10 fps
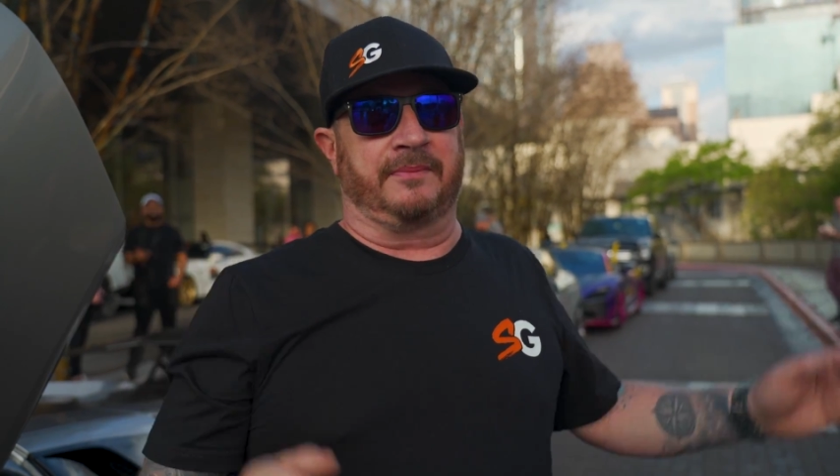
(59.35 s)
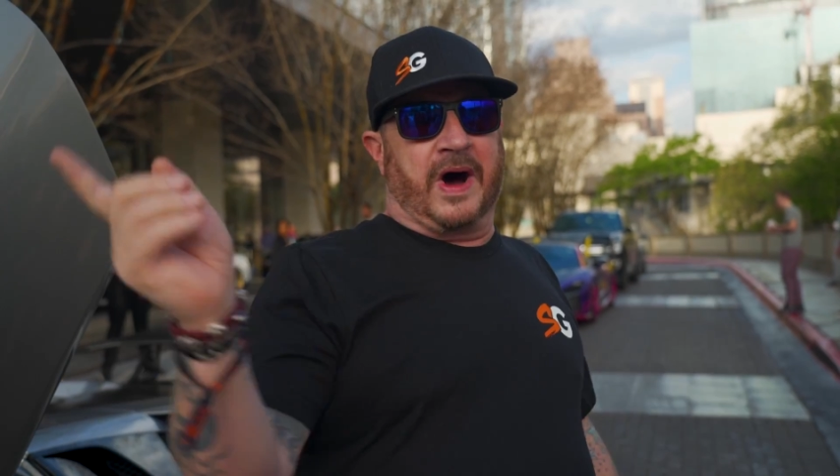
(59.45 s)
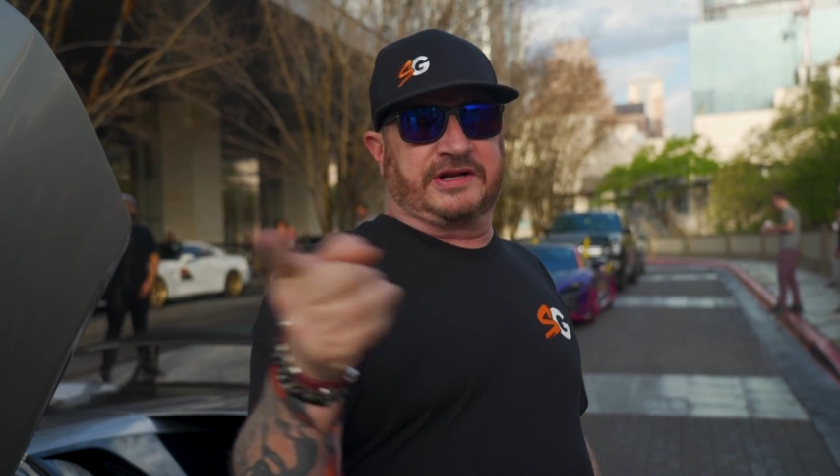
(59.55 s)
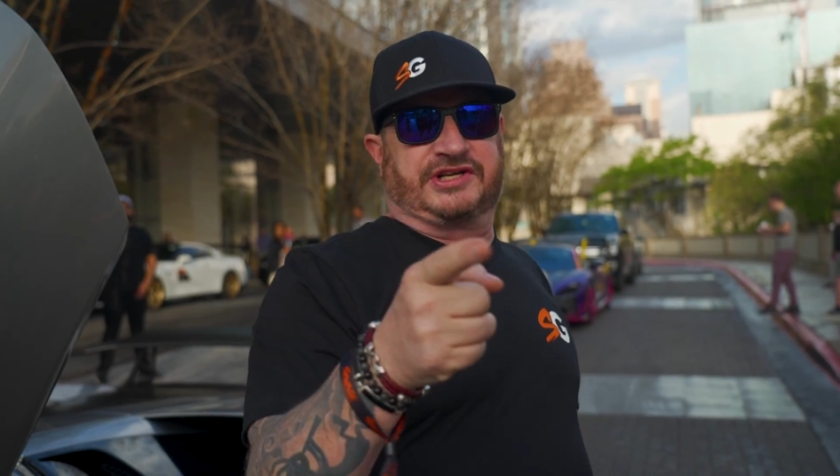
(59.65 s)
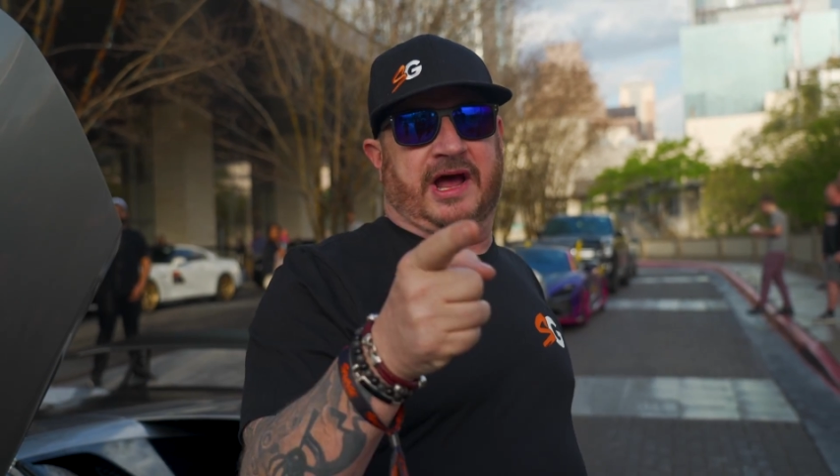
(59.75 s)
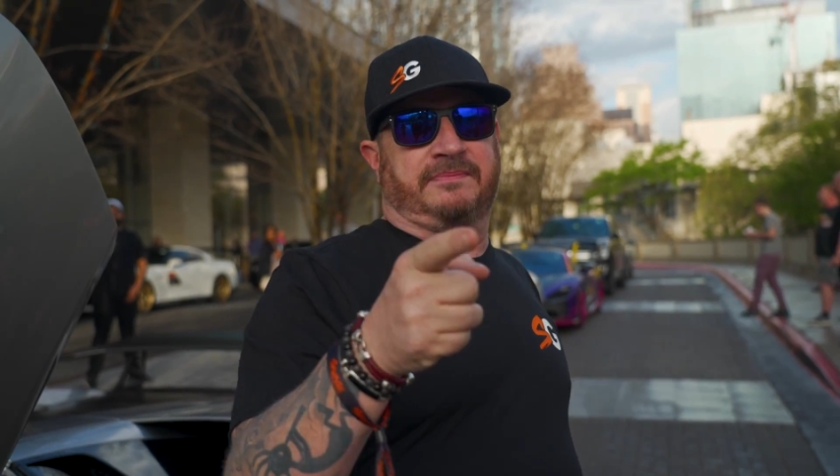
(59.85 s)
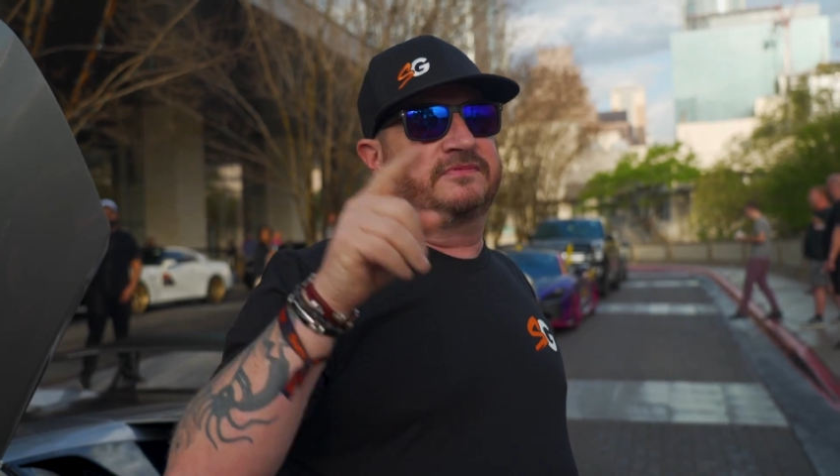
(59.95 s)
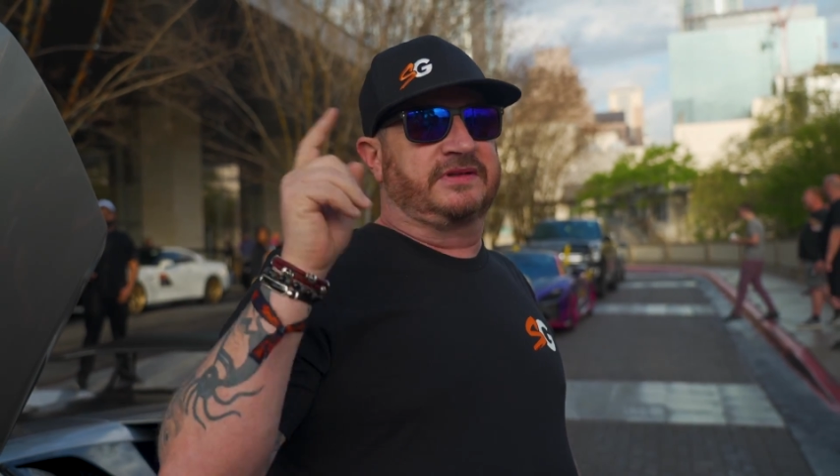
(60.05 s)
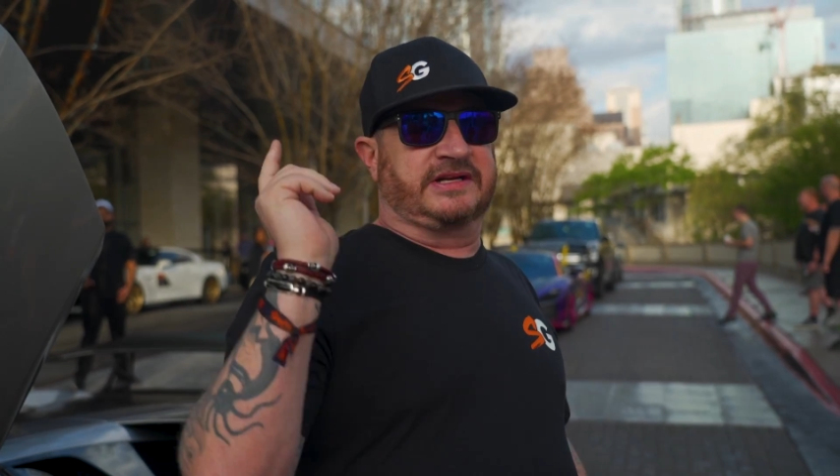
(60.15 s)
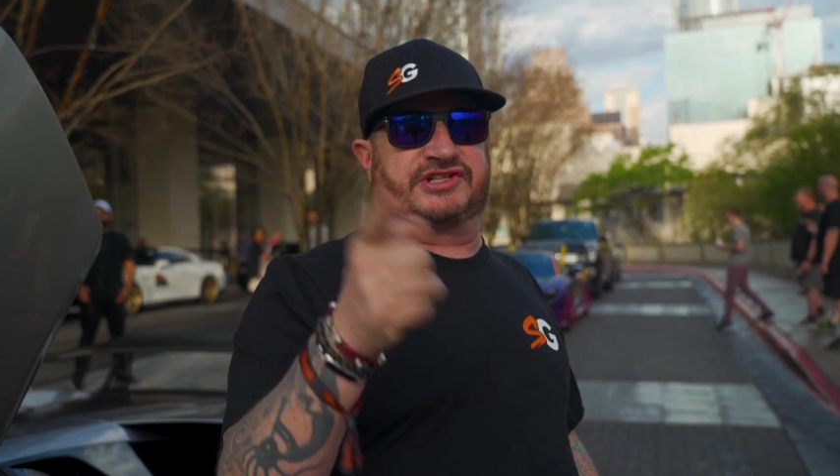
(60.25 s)
Watch up,
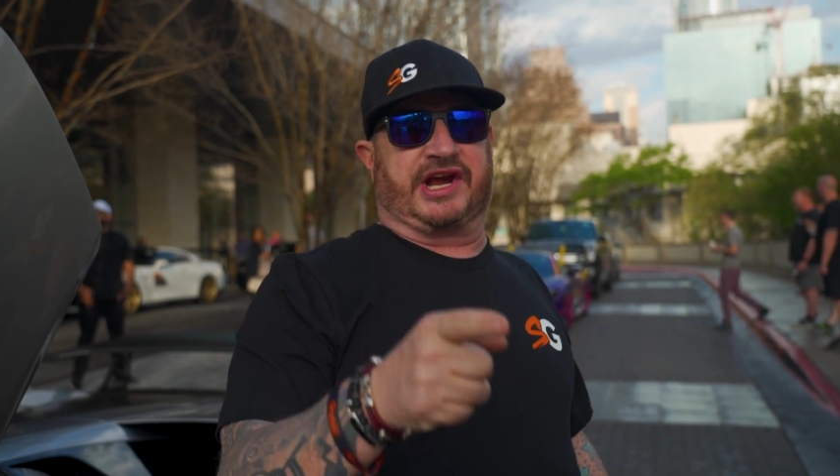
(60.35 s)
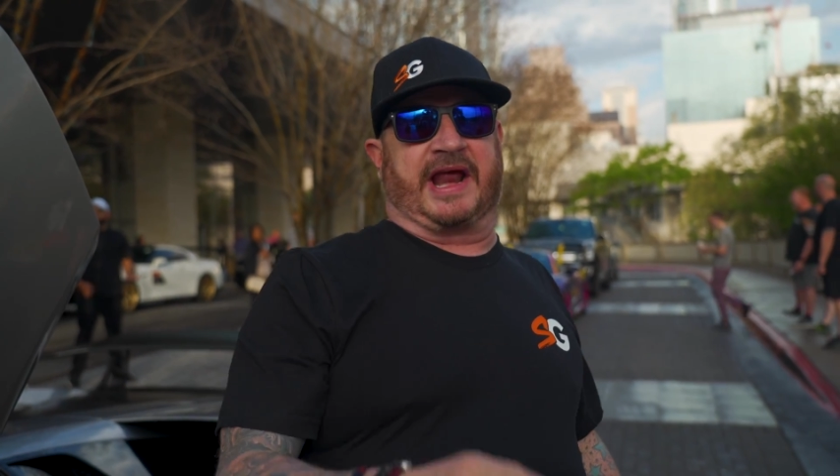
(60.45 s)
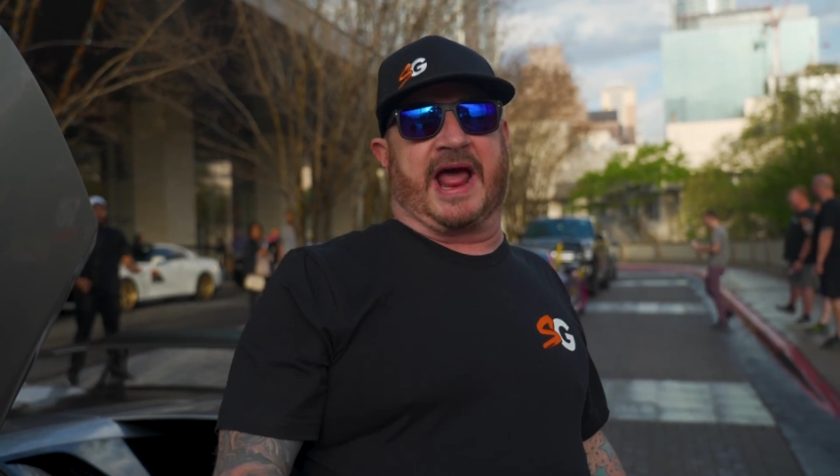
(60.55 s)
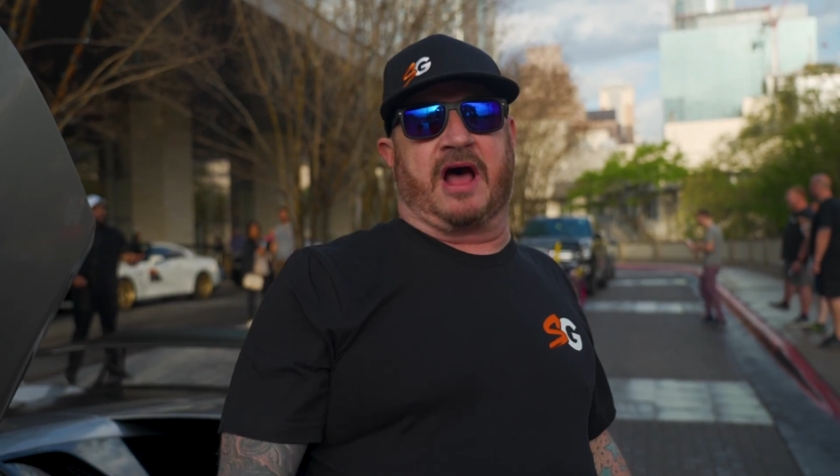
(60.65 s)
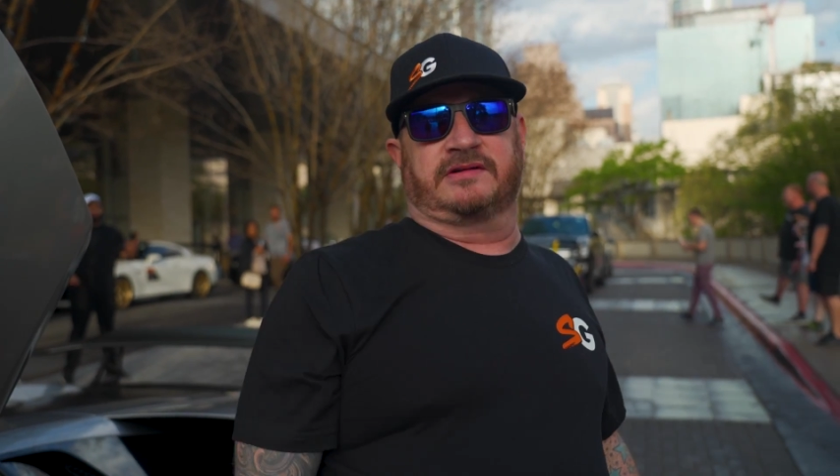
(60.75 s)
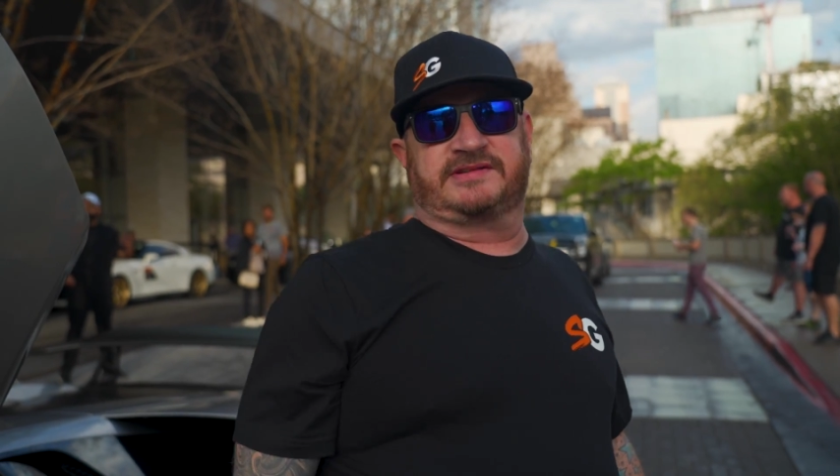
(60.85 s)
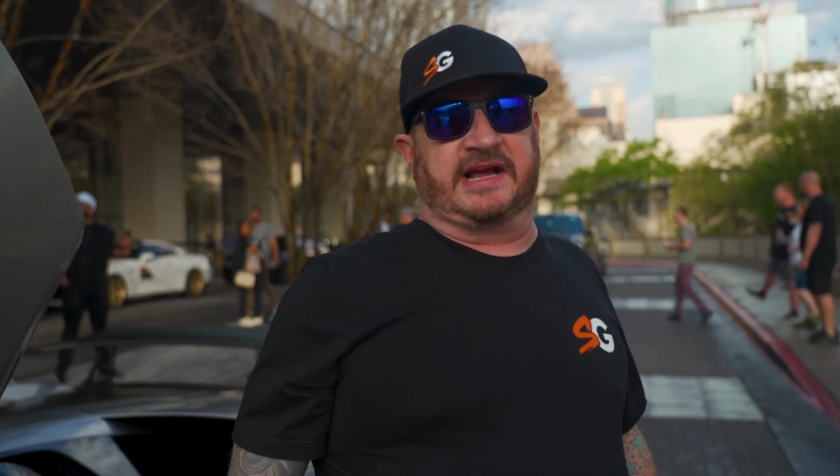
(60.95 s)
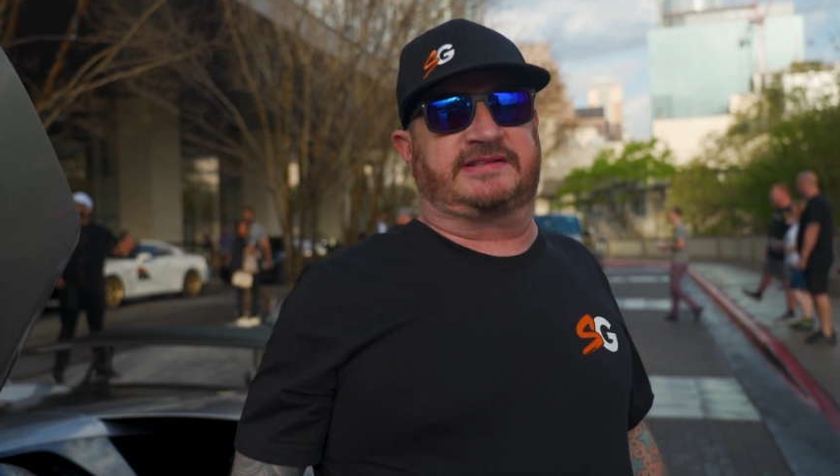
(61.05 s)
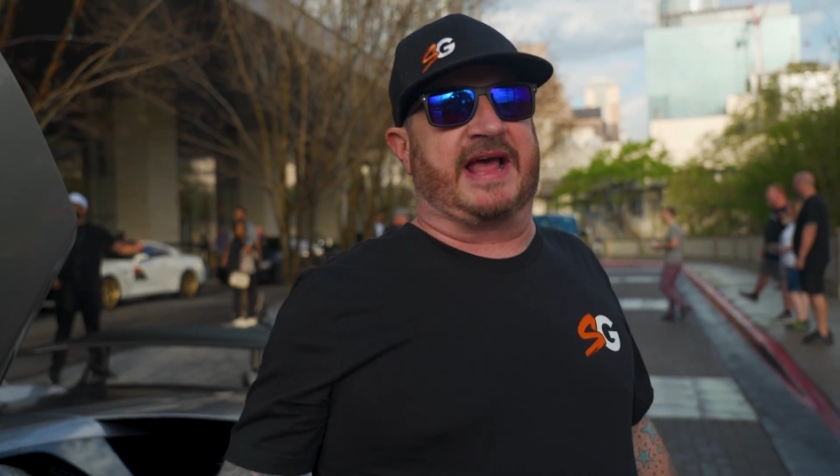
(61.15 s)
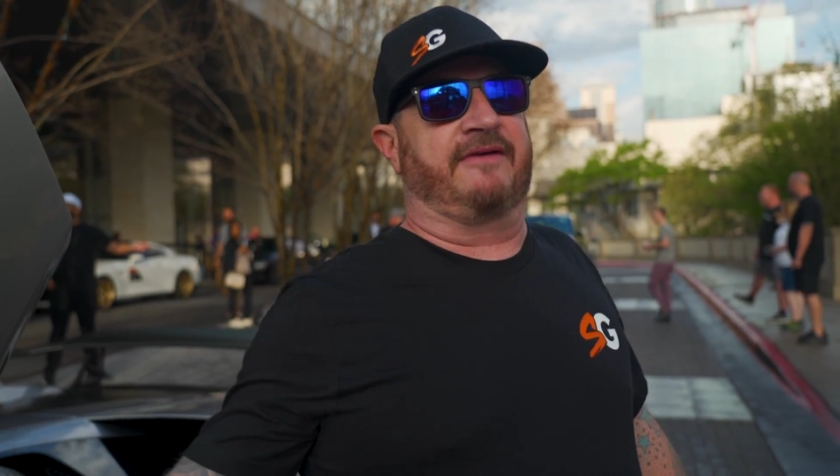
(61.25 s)
let's check it out.
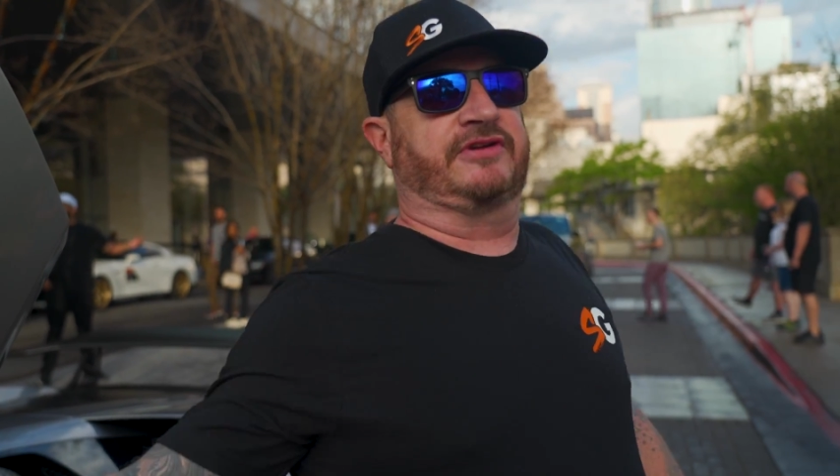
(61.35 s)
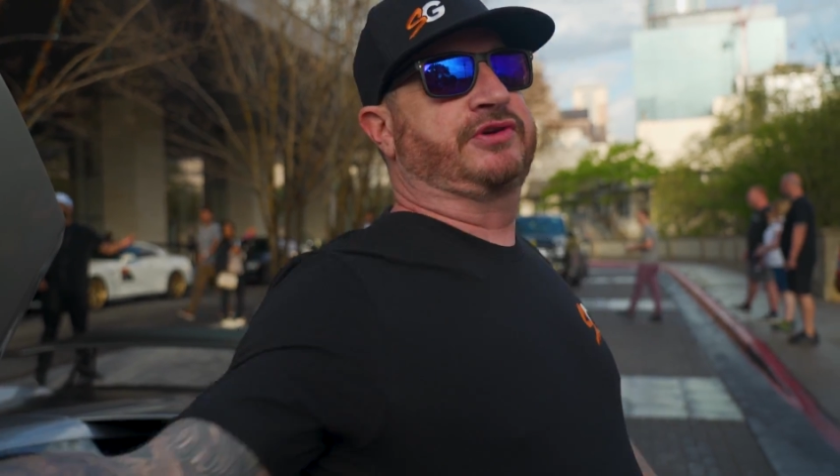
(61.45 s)
Stay savage.